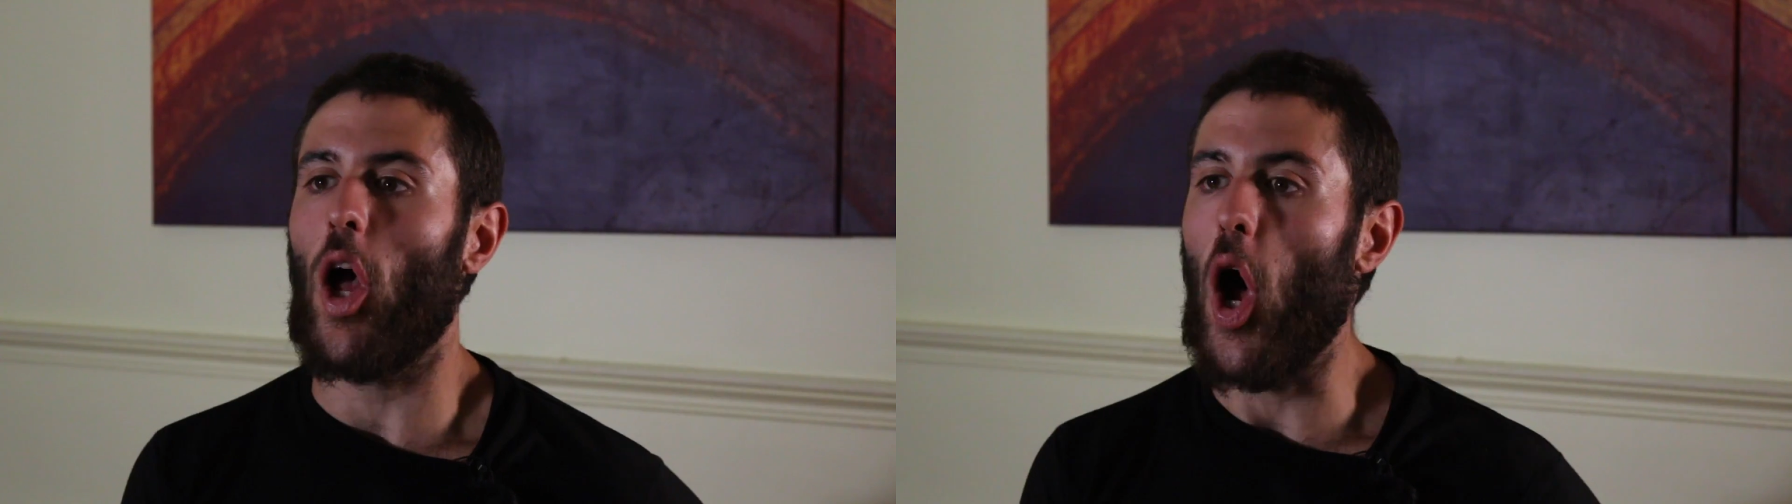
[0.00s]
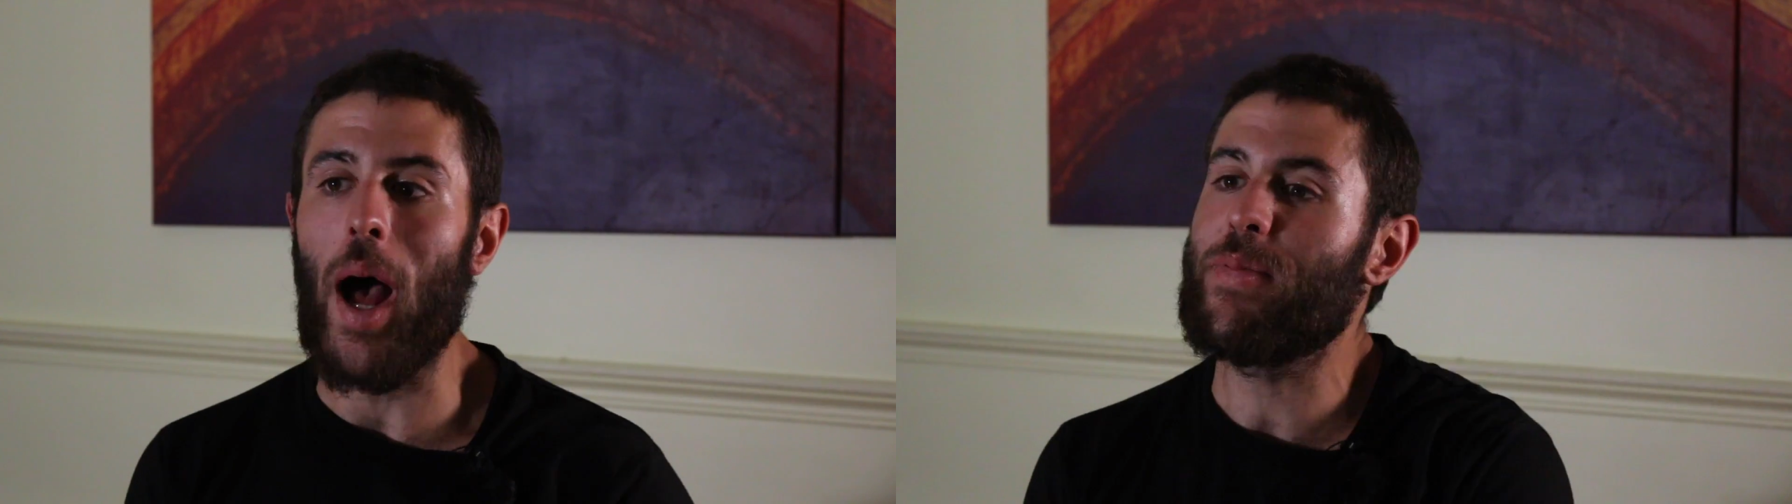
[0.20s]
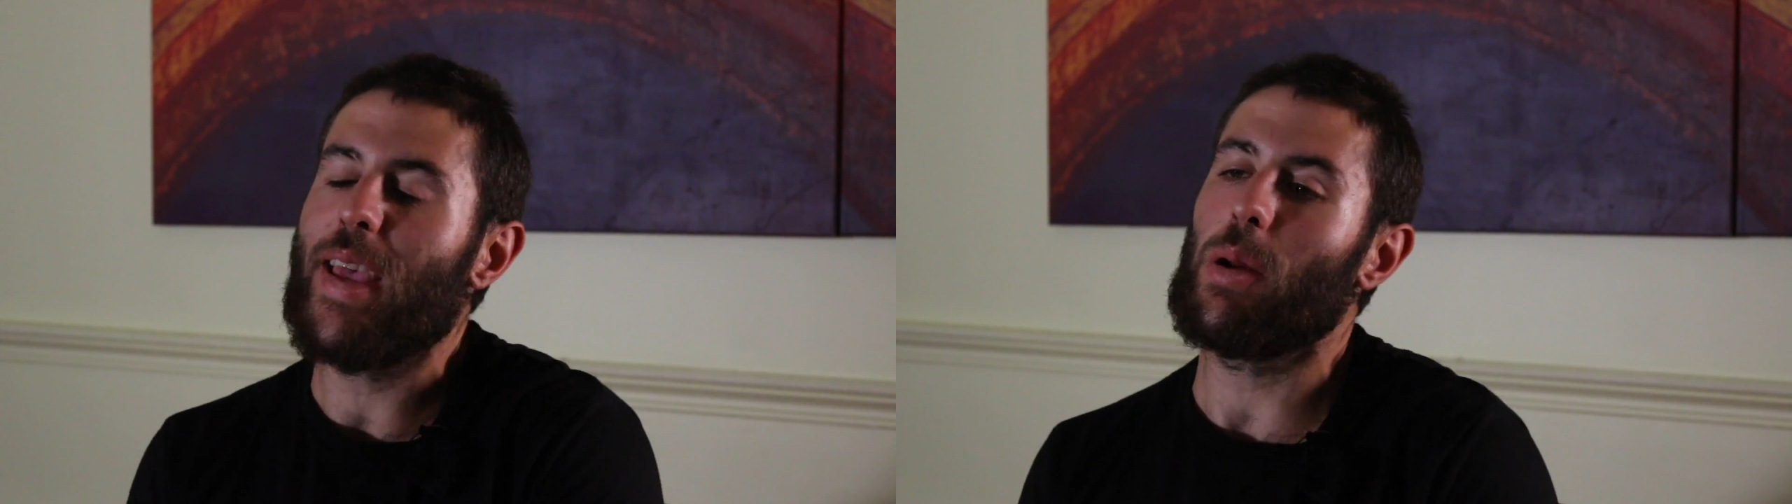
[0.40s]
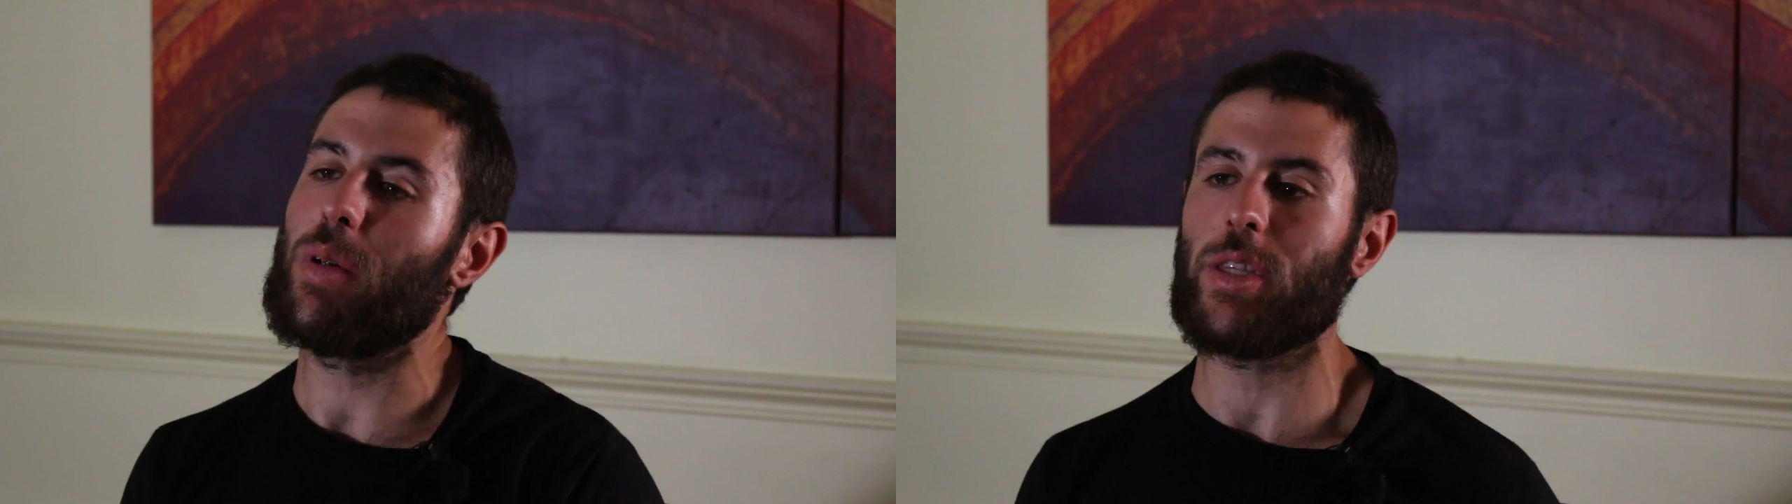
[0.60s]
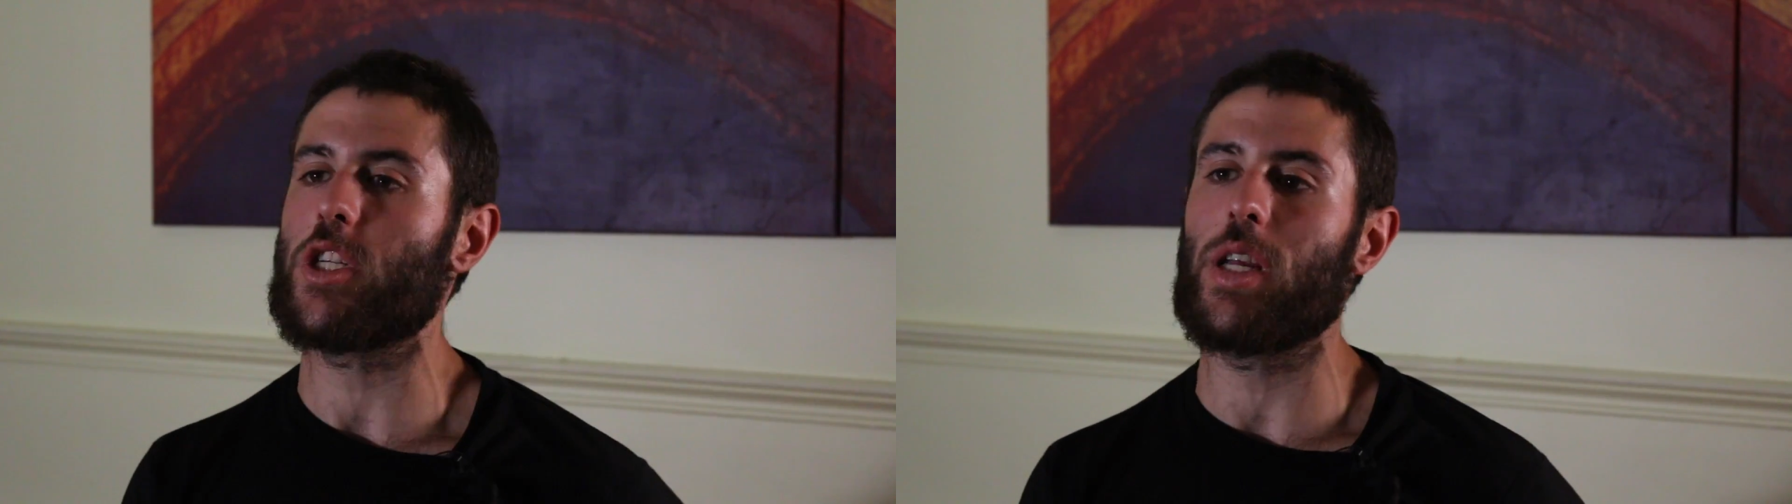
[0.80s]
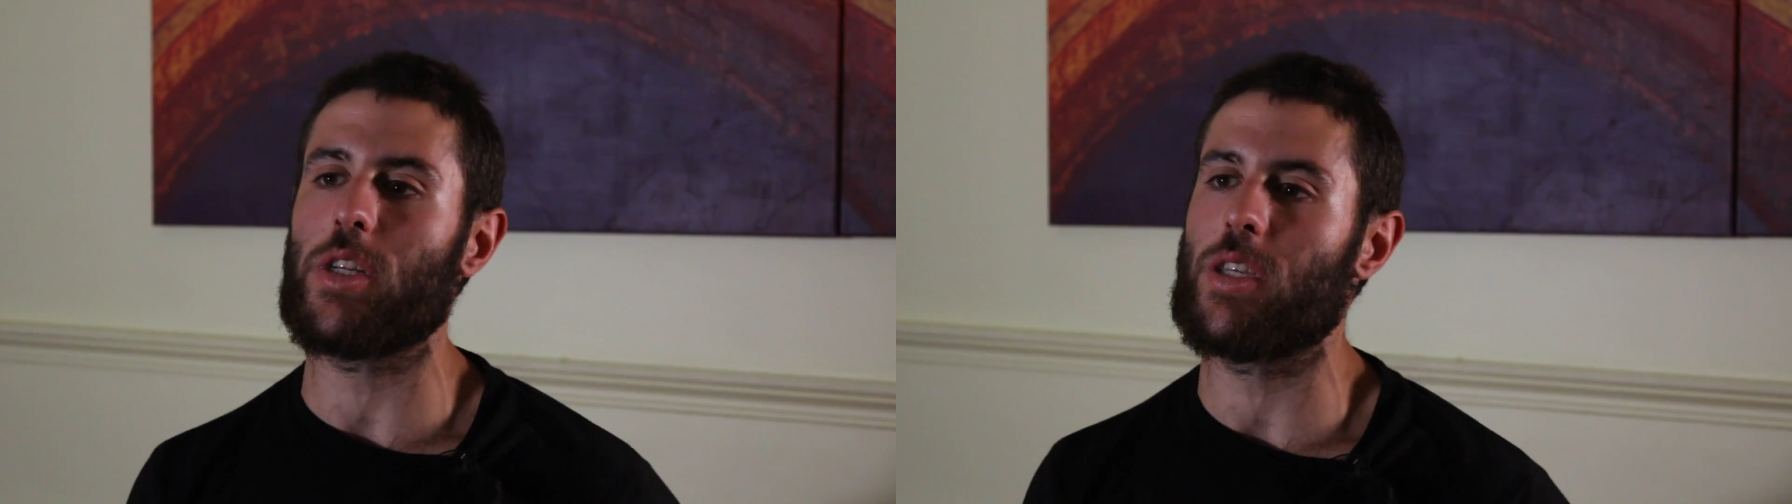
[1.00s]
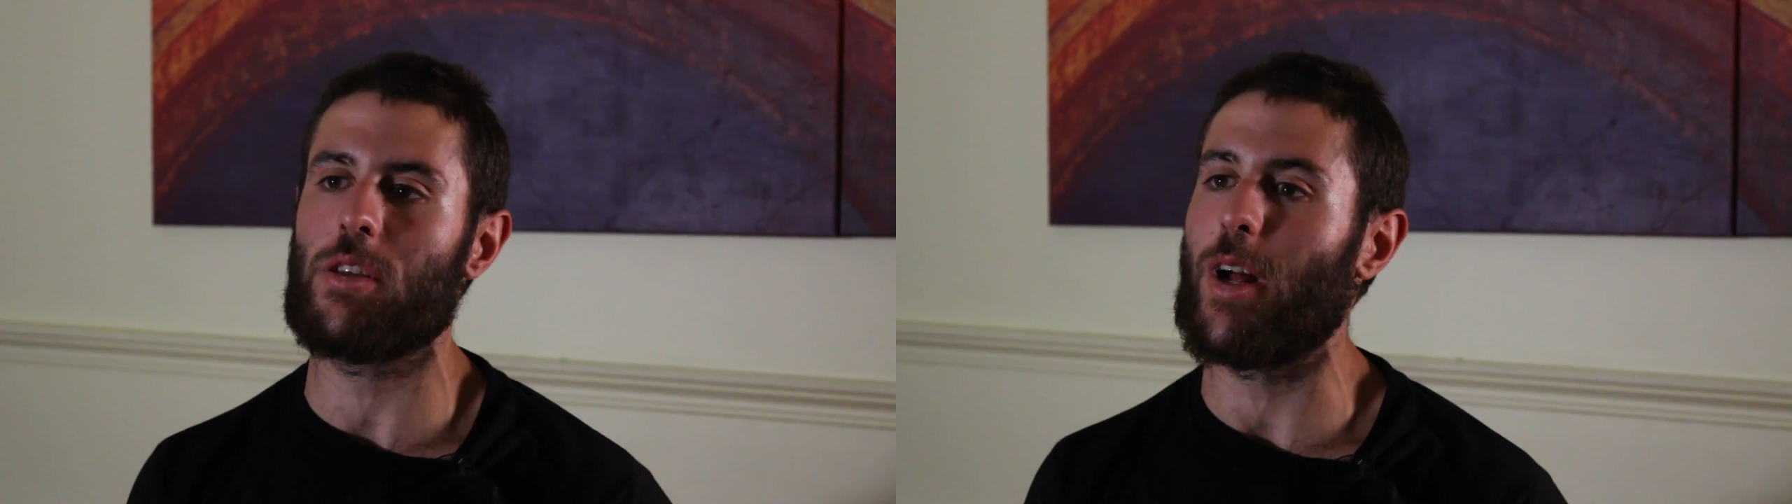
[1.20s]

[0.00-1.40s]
Like, I'm dealing with this shit just